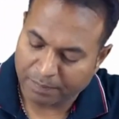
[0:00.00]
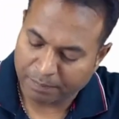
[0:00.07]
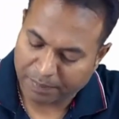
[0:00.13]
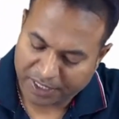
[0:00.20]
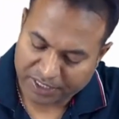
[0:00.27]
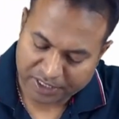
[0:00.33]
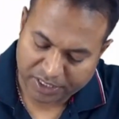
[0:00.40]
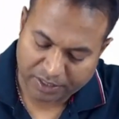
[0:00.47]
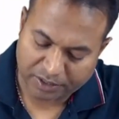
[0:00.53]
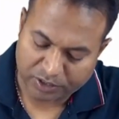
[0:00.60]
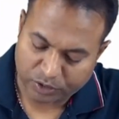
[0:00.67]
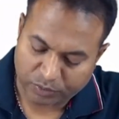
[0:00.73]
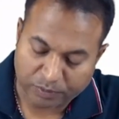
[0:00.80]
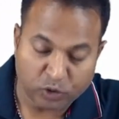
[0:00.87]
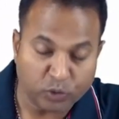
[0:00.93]
Patient
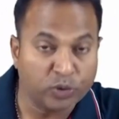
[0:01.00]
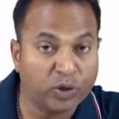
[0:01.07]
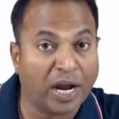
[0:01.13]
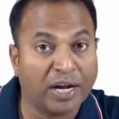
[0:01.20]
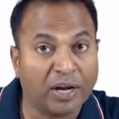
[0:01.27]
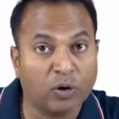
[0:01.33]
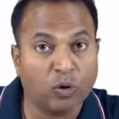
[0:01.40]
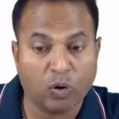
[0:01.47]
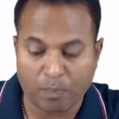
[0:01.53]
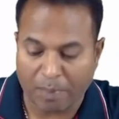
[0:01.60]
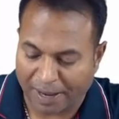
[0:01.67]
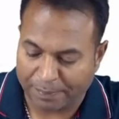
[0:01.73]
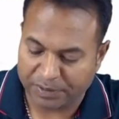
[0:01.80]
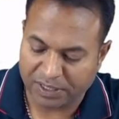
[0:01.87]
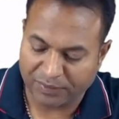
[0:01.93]
should undergo
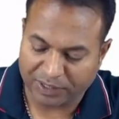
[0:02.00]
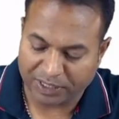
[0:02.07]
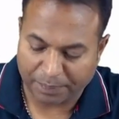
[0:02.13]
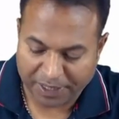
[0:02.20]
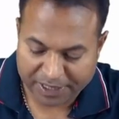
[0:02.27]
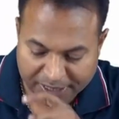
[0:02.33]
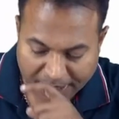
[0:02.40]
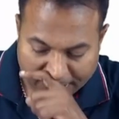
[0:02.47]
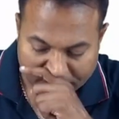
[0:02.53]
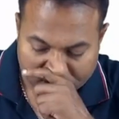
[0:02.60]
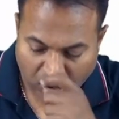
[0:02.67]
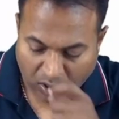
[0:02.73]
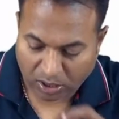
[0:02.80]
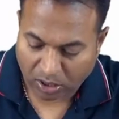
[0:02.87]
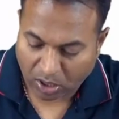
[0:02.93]
biopsy when the patient is
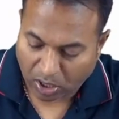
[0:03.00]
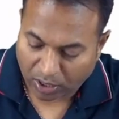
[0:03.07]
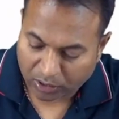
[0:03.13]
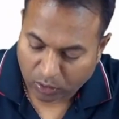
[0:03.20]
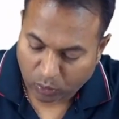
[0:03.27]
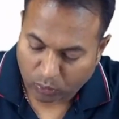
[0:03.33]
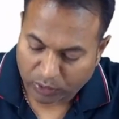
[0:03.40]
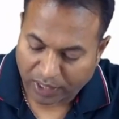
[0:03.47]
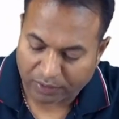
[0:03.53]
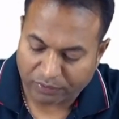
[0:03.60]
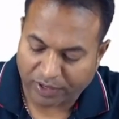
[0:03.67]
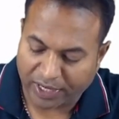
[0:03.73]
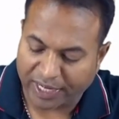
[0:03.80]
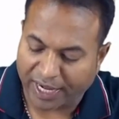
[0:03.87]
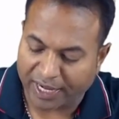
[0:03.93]
on not
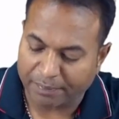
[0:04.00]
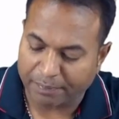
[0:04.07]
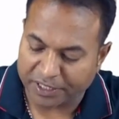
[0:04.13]
gluten-free diet.